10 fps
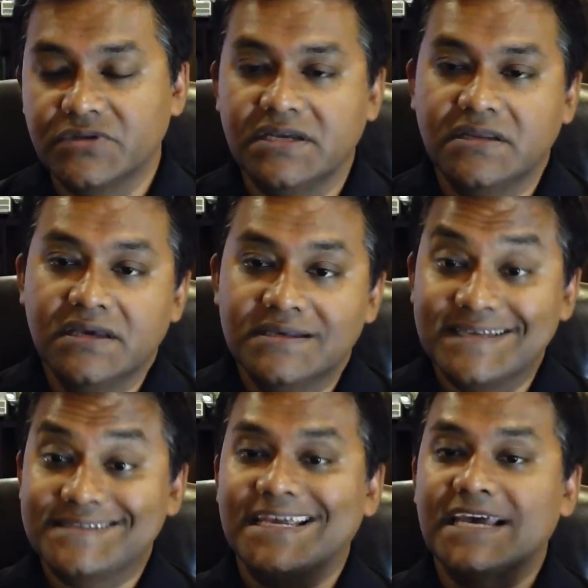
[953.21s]
you need
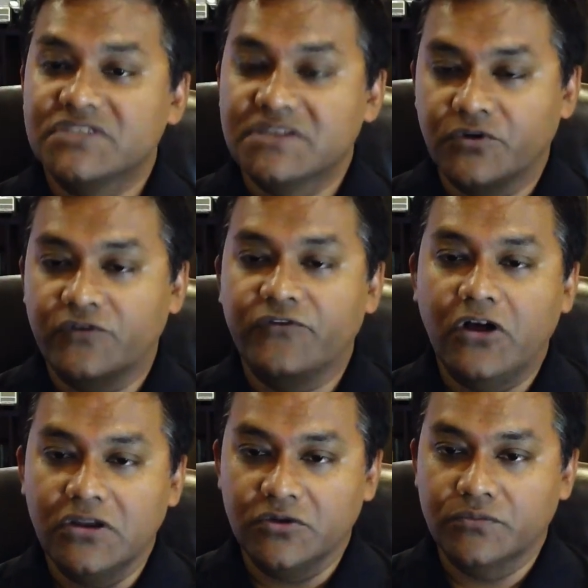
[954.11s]
six times the more
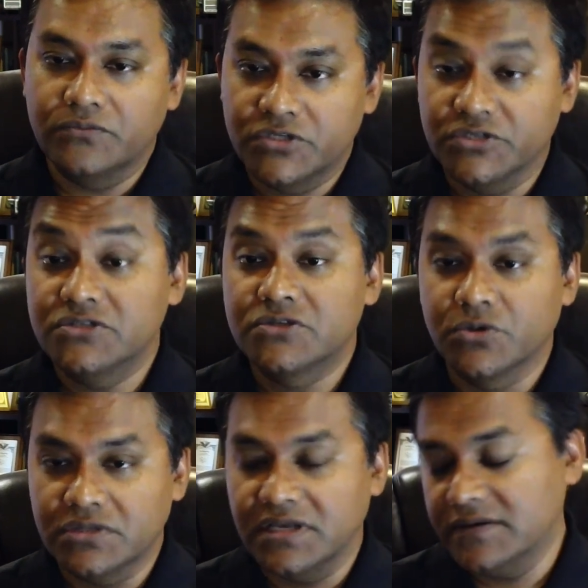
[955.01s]
volume to
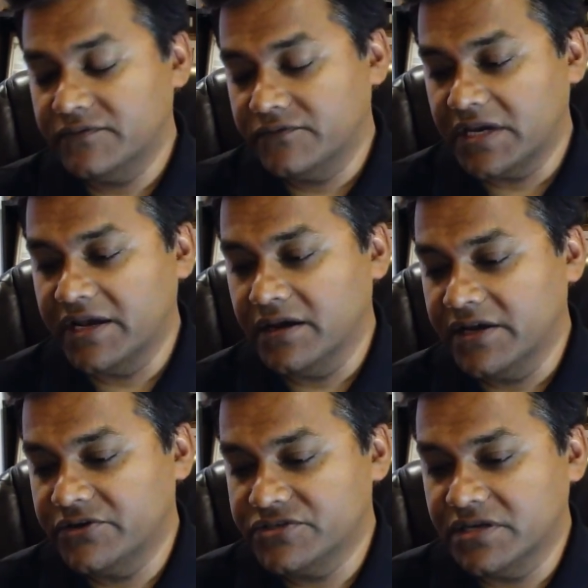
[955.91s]
store that uh,
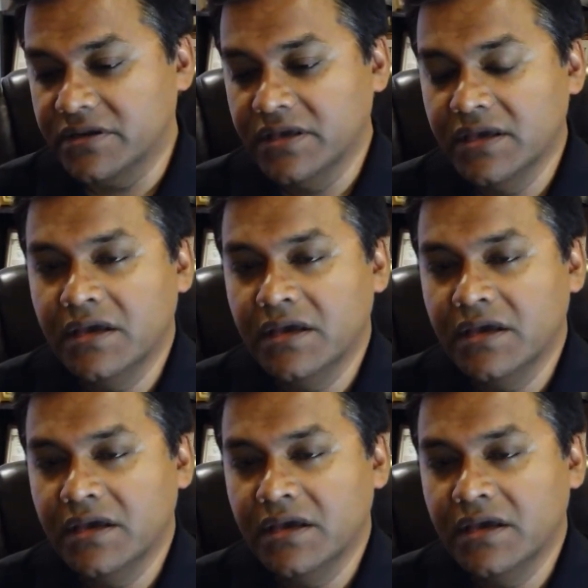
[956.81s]
hydrogen.